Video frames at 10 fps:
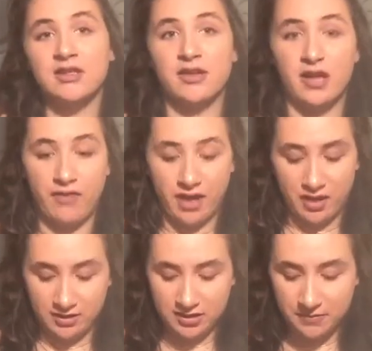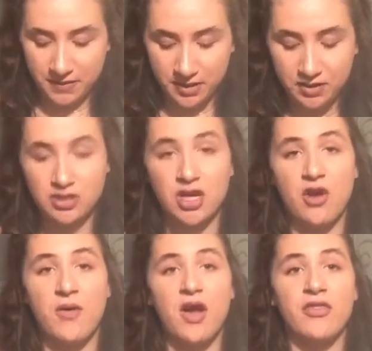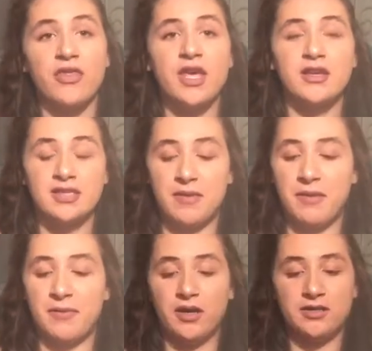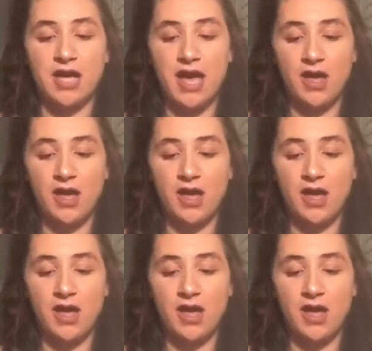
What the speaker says: if I can unzip it. So on the inside of my purse,